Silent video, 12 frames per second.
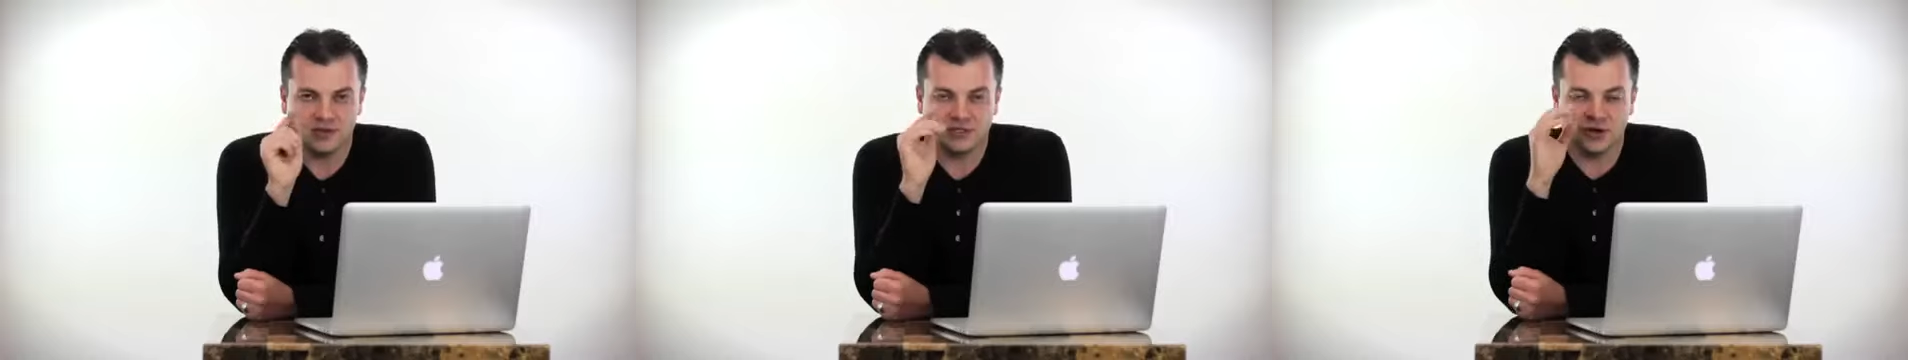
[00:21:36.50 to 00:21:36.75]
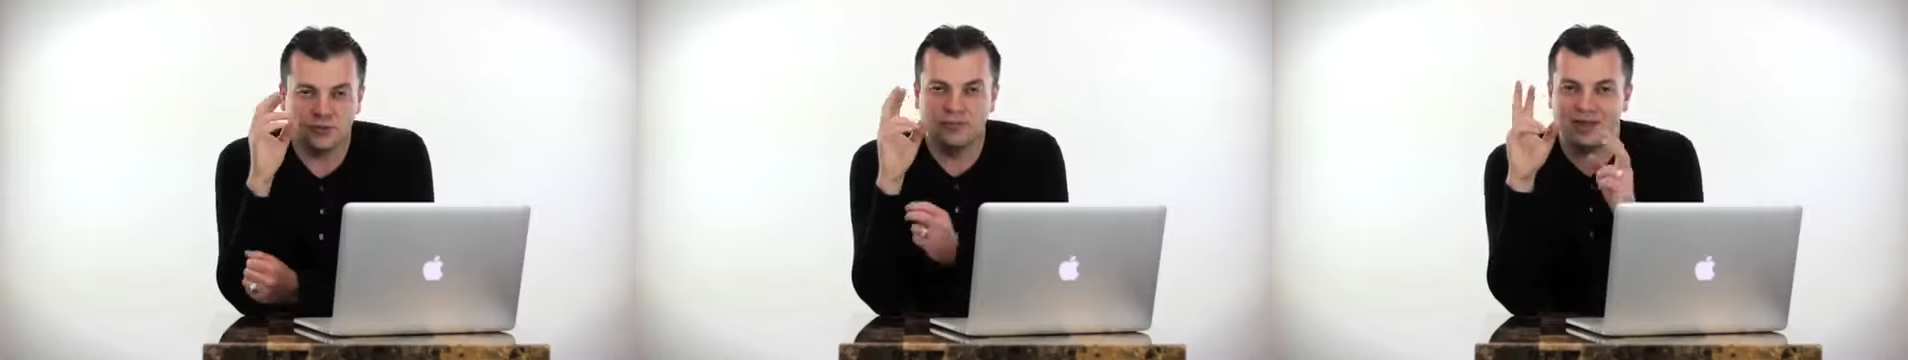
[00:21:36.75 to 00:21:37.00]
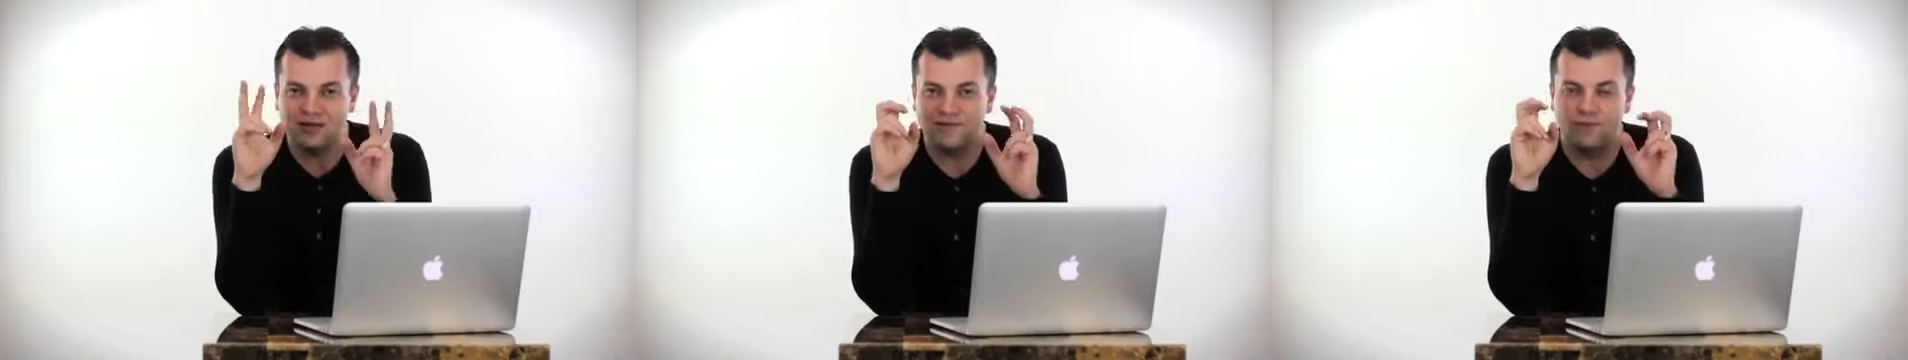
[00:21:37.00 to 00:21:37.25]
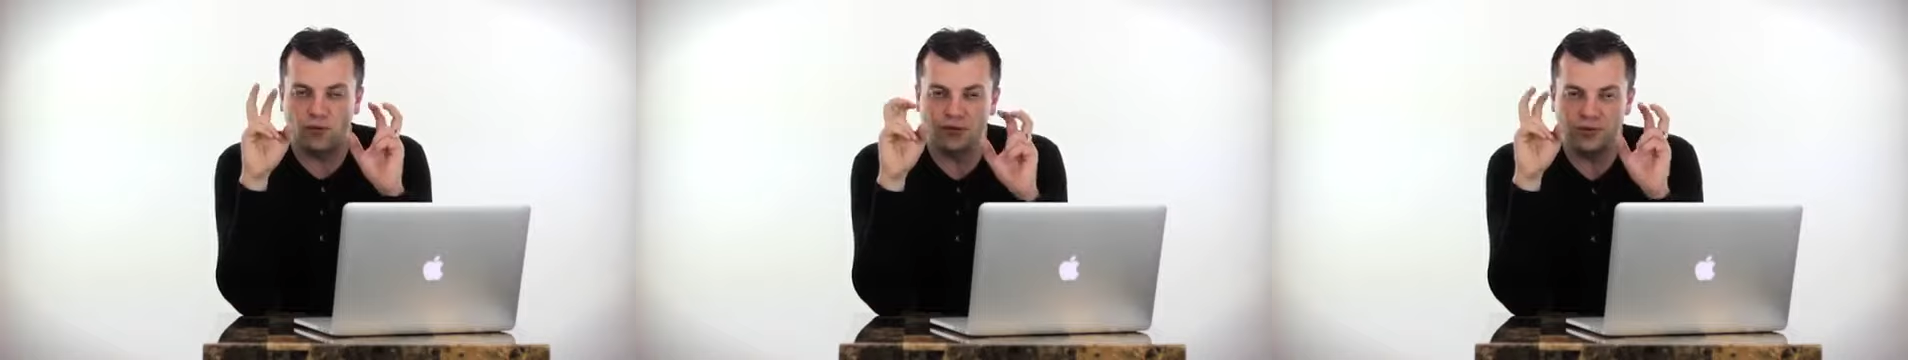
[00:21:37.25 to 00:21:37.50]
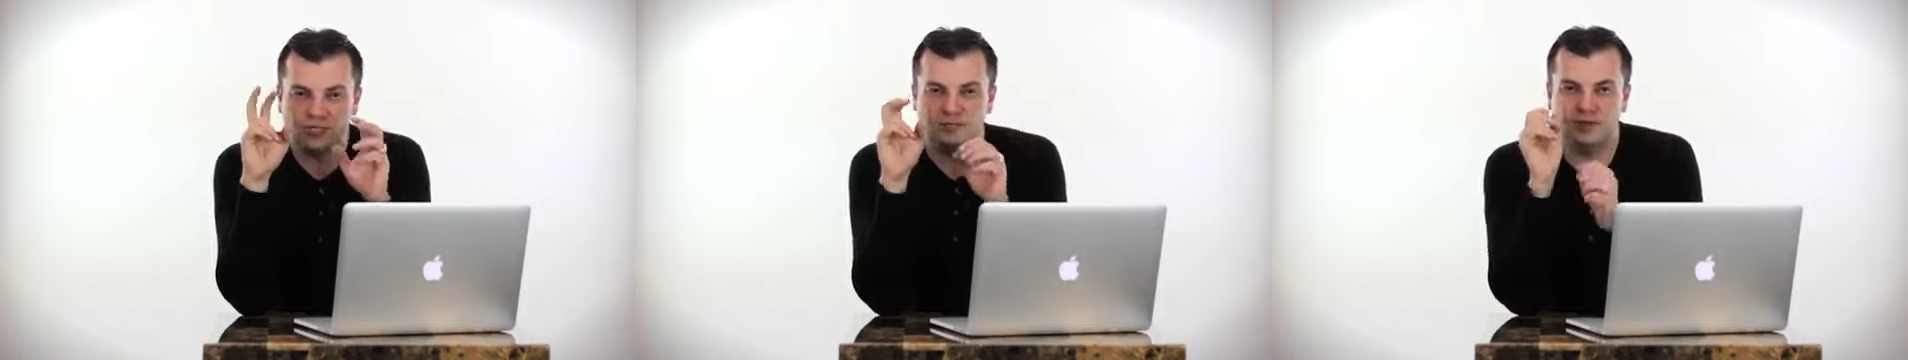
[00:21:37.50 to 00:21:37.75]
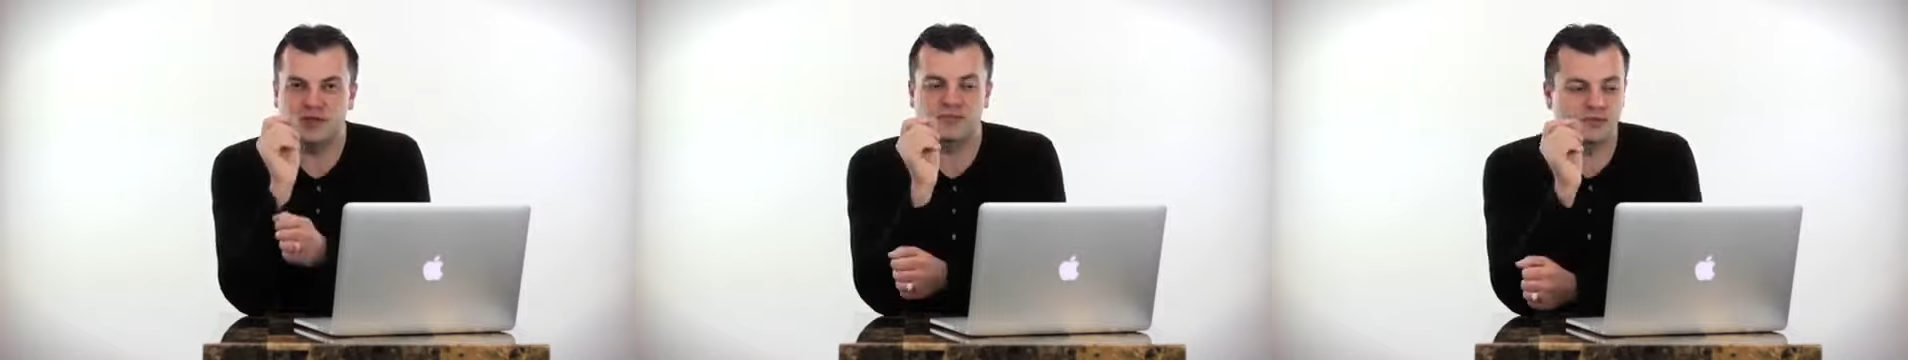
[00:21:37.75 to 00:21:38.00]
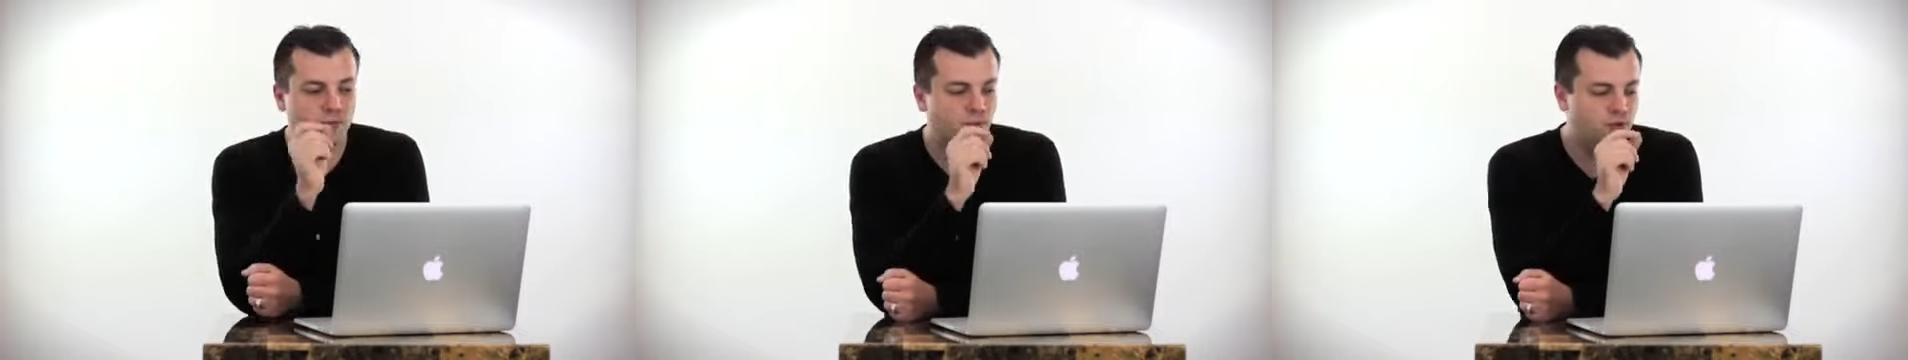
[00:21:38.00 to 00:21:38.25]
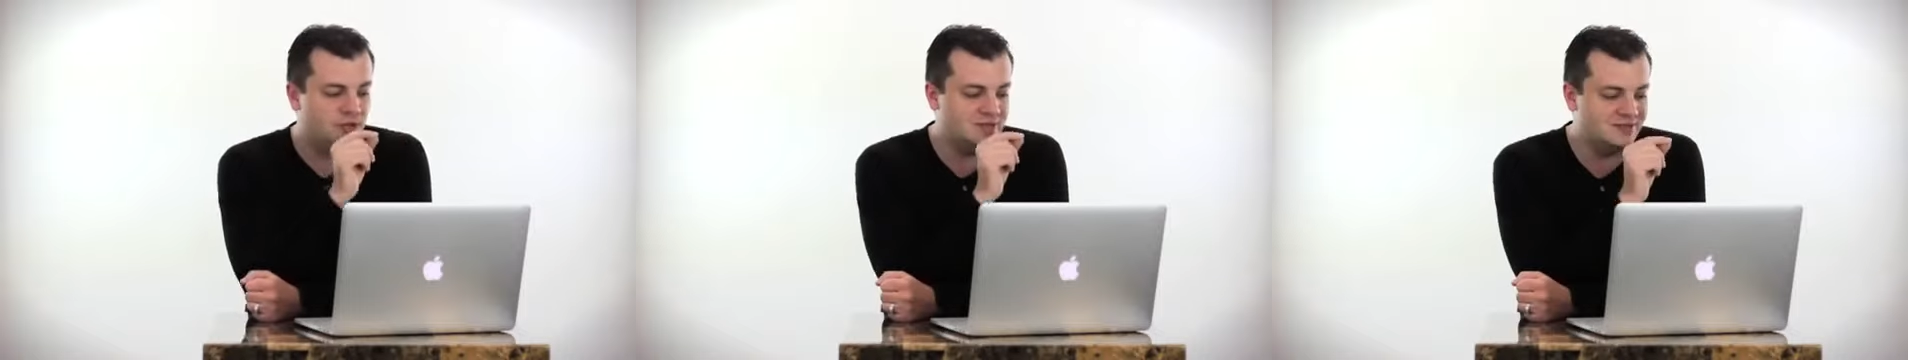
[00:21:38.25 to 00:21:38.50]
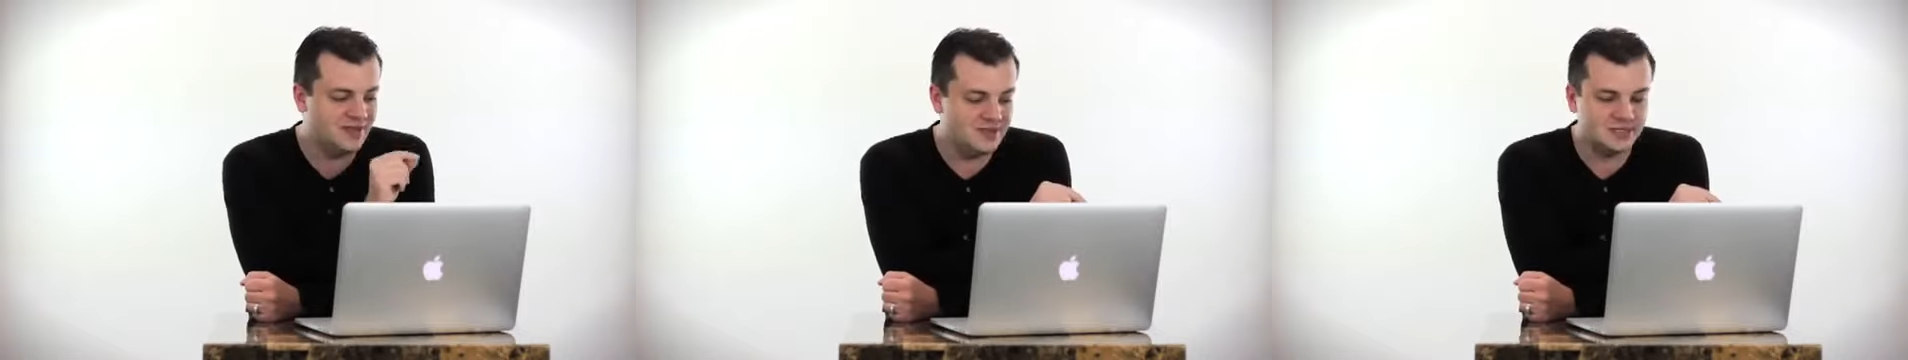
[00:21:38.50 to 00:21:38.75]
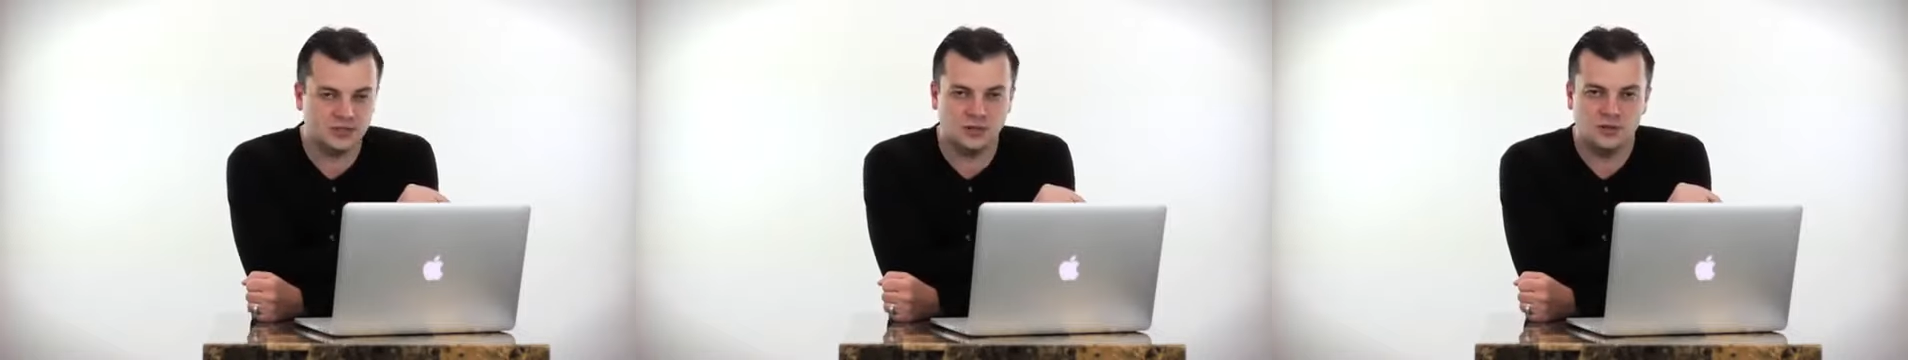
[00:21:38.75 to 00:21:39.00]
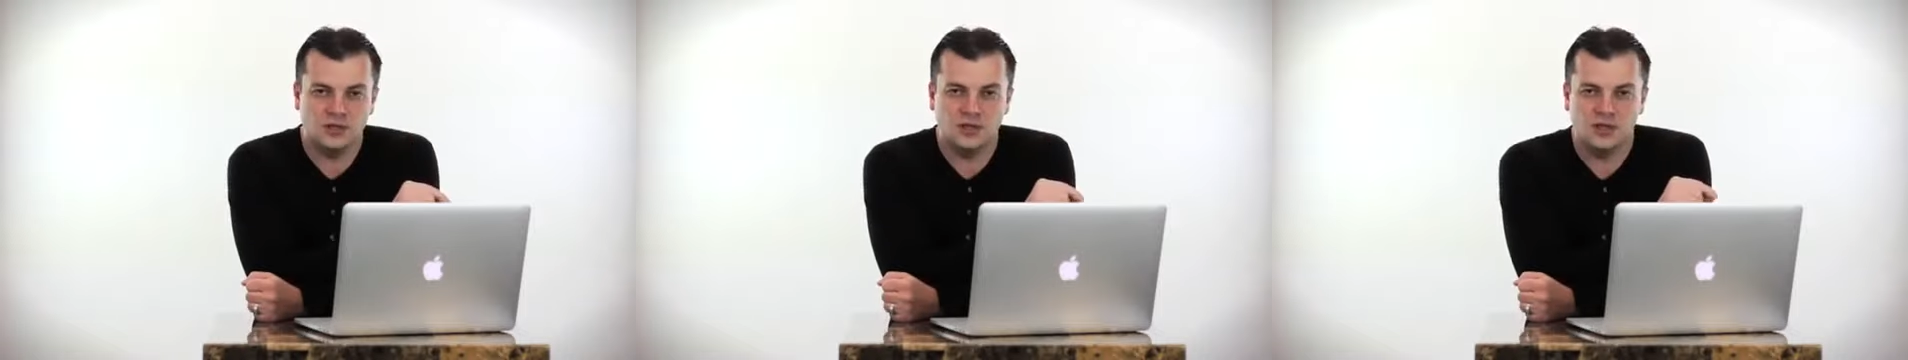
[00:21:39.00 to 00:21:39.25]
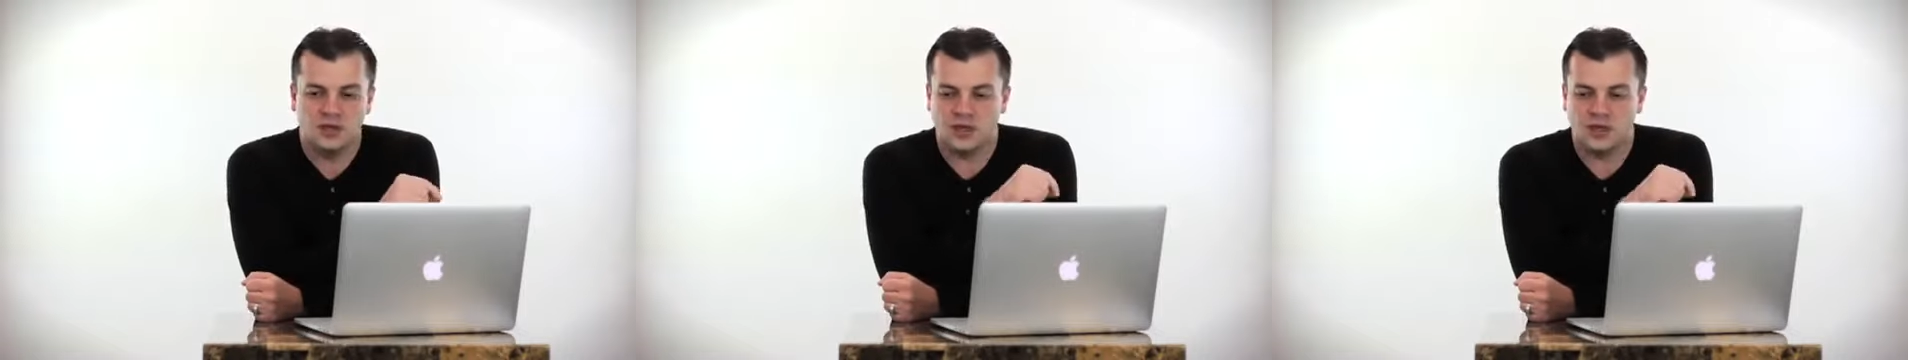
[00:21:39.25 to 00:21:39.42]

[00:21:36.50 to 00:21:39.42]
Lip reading: is they're, metaphorically speaking, they're putting diesel